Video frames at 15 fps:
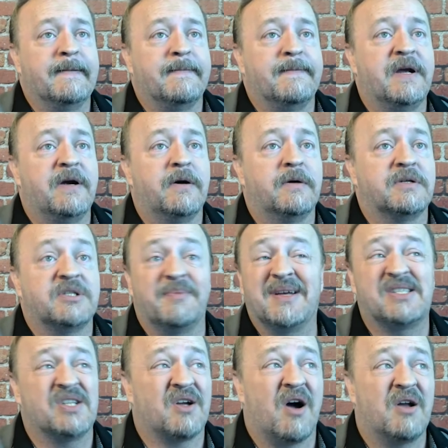Their
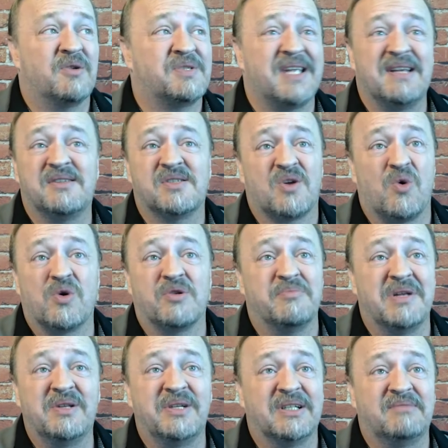domestic auto sales, quarter
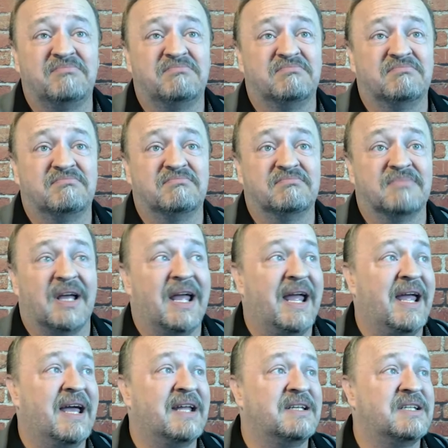million,
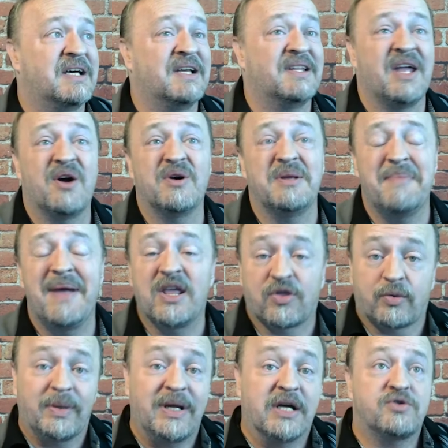and uh, they already make
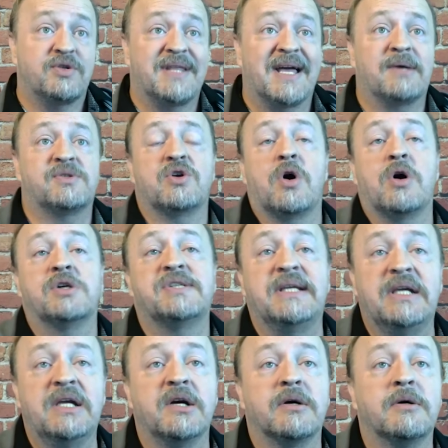300,000 cars a
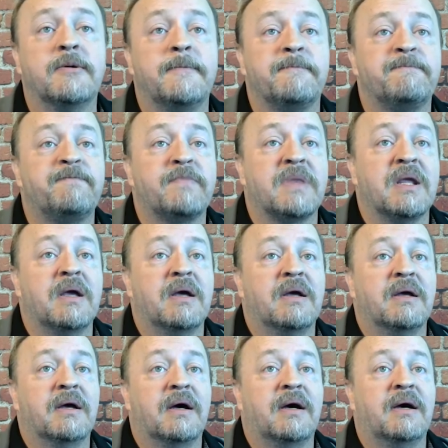year,
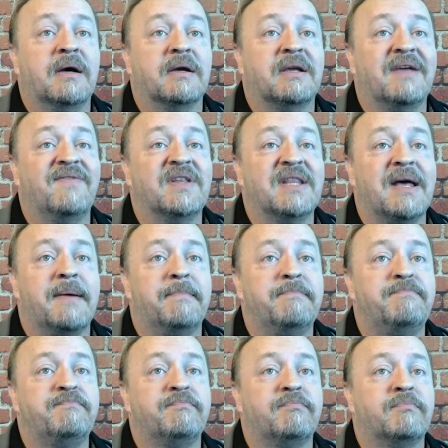uh, giving
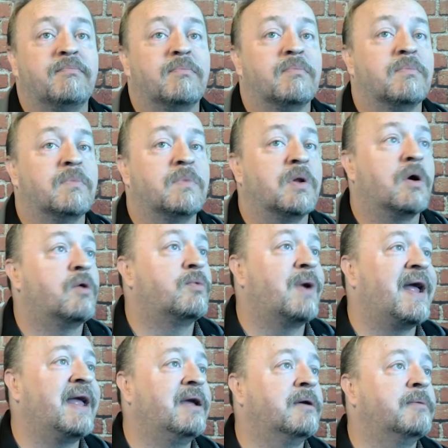them a
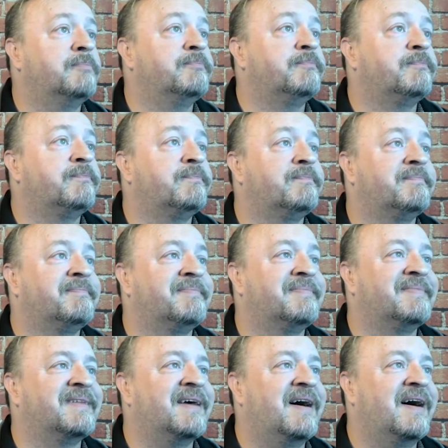rank
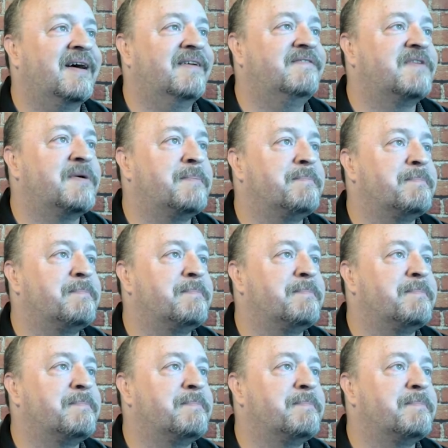of